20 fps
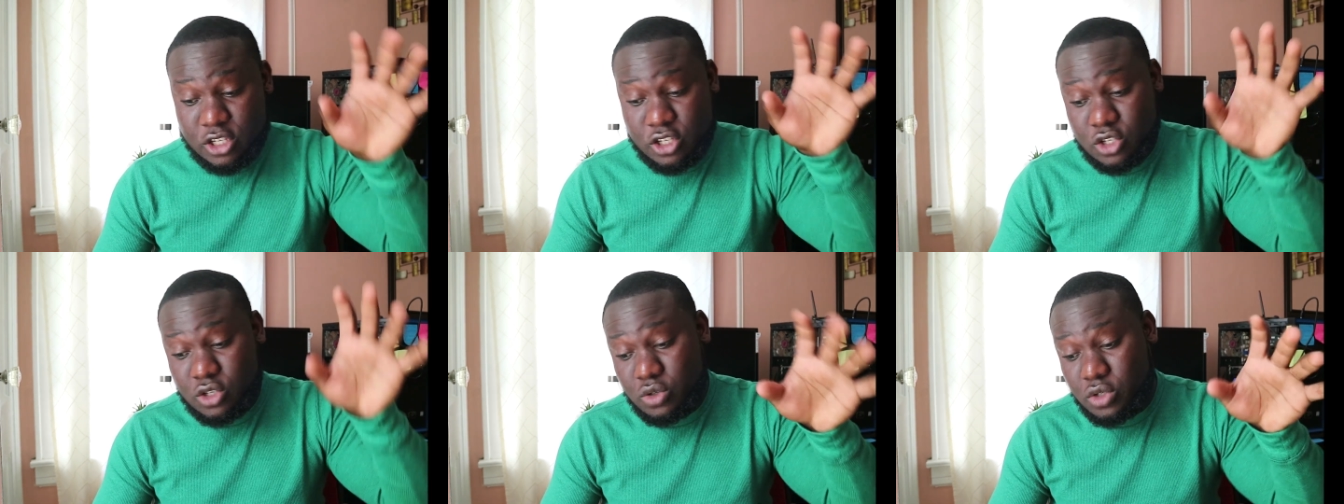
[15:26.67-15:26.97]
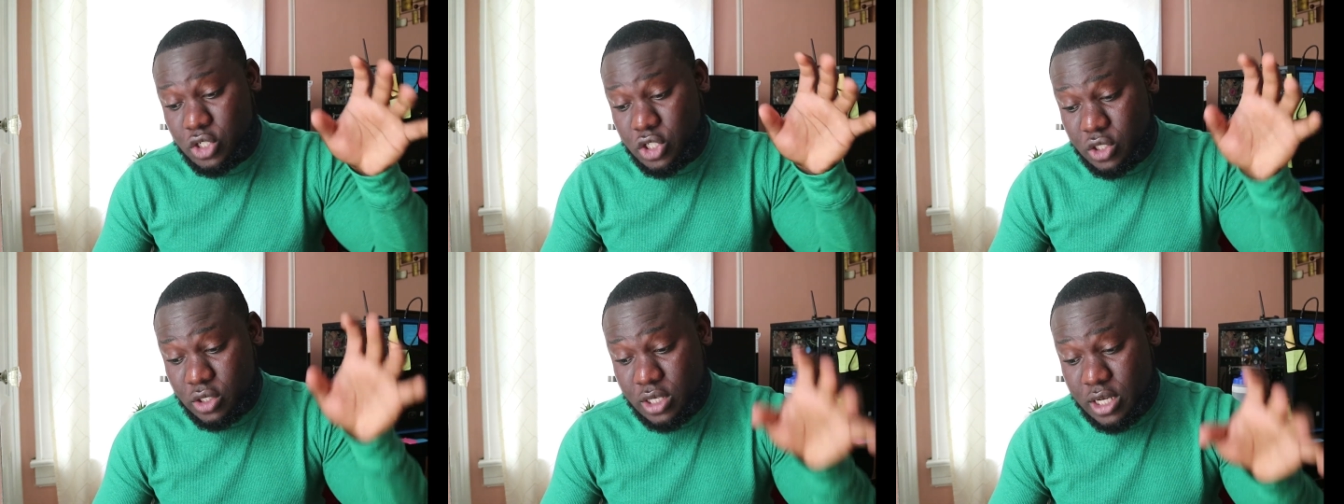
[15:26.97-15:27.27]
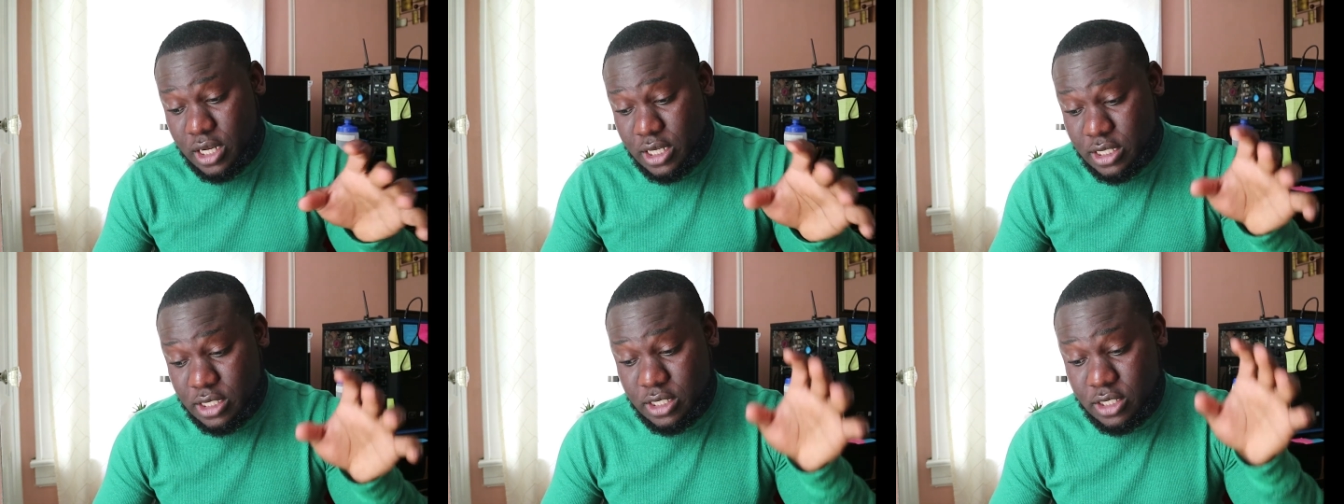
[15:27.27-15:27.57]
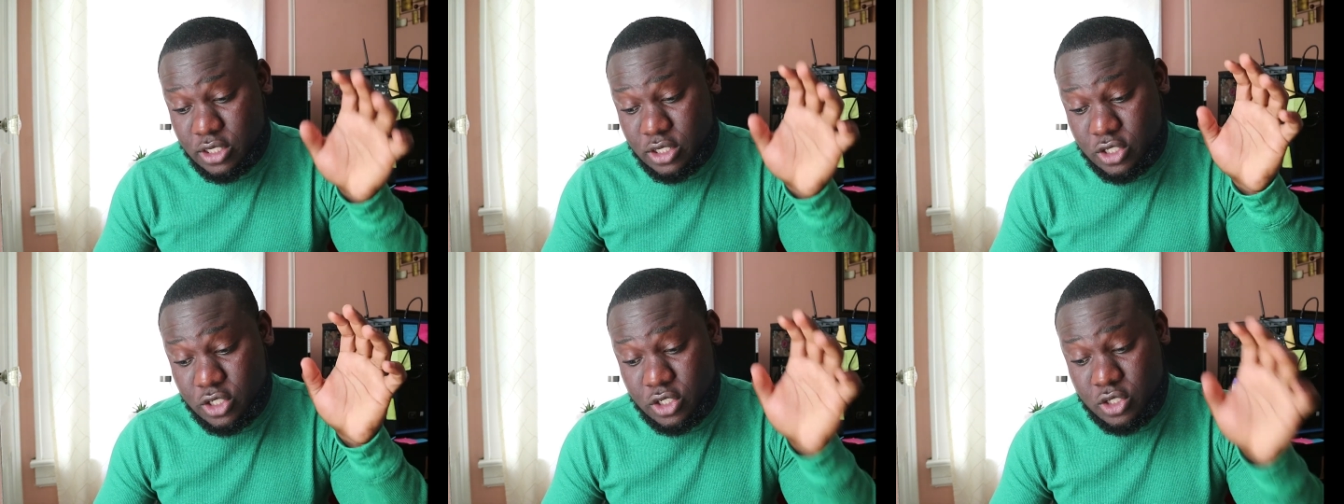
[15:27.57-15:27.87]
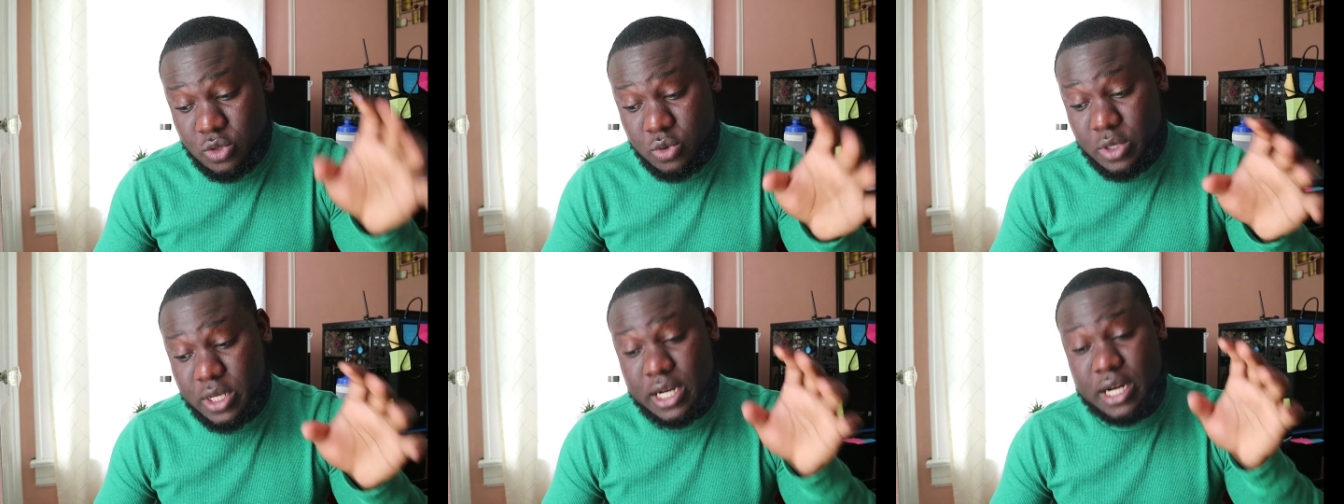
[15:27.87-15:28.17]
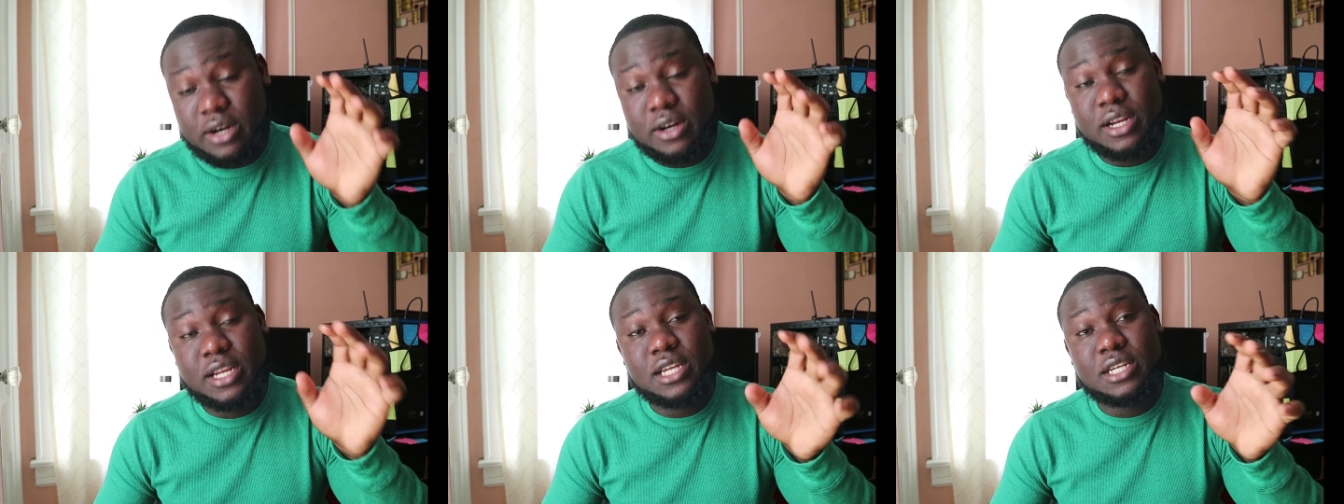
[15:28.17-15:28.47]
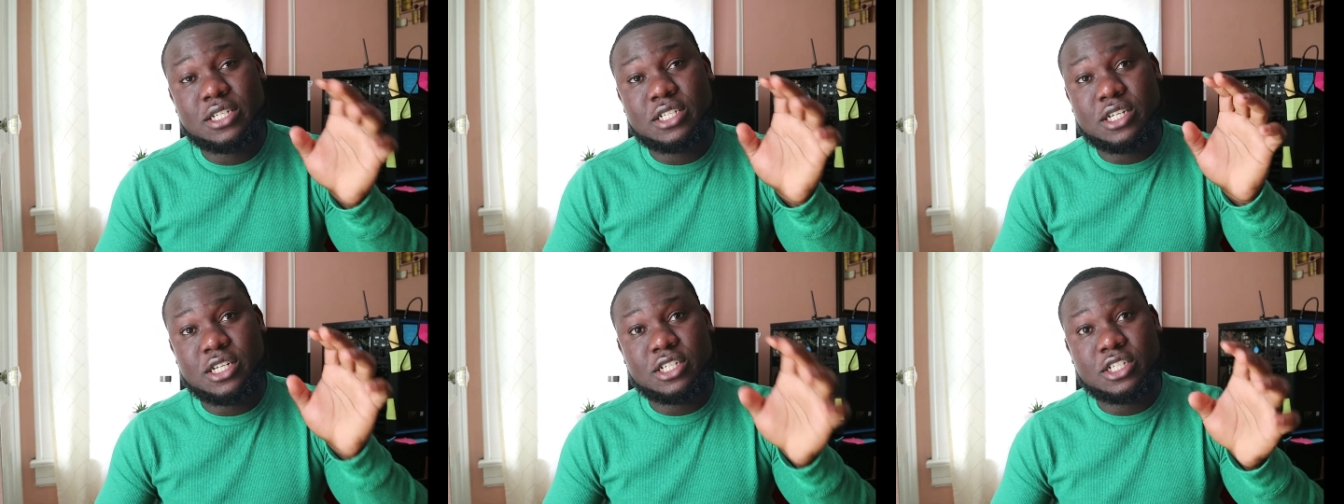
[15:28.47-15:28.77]
you should continue to do in a
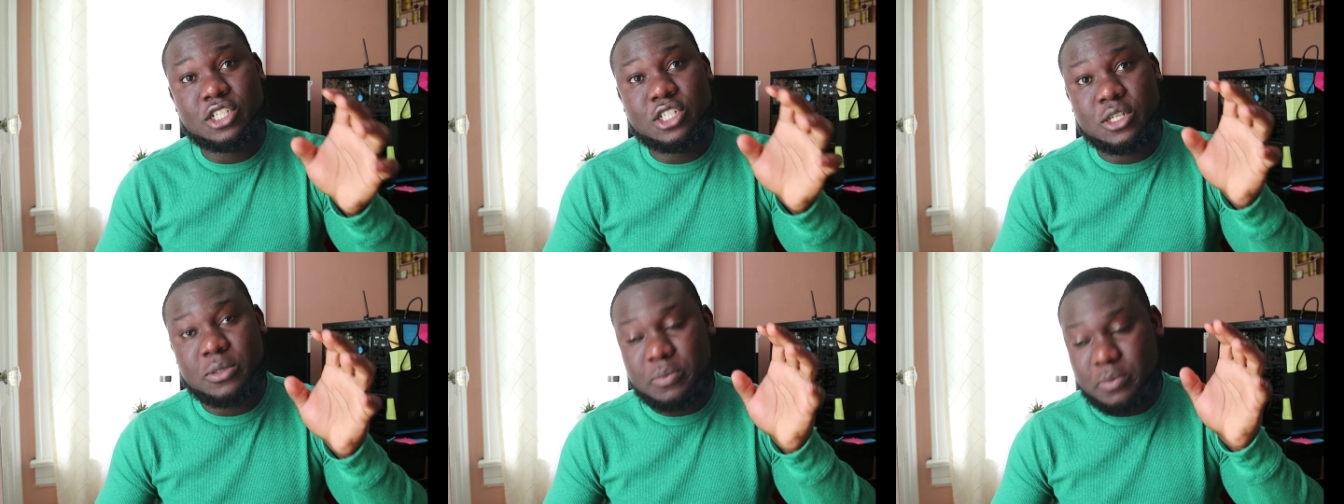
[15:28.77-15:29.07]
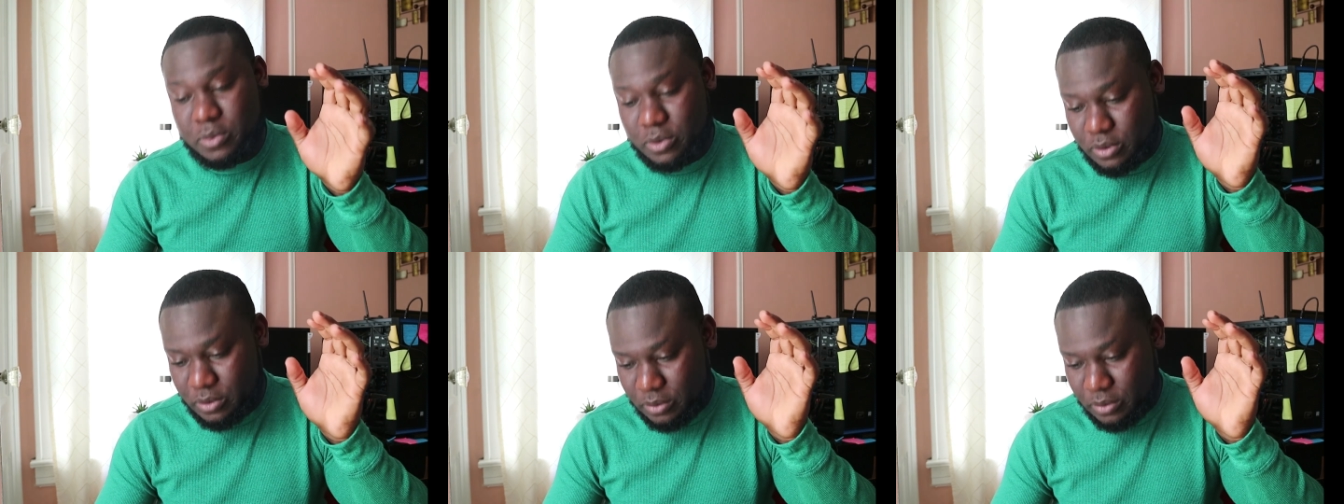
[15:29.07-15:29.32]
relationship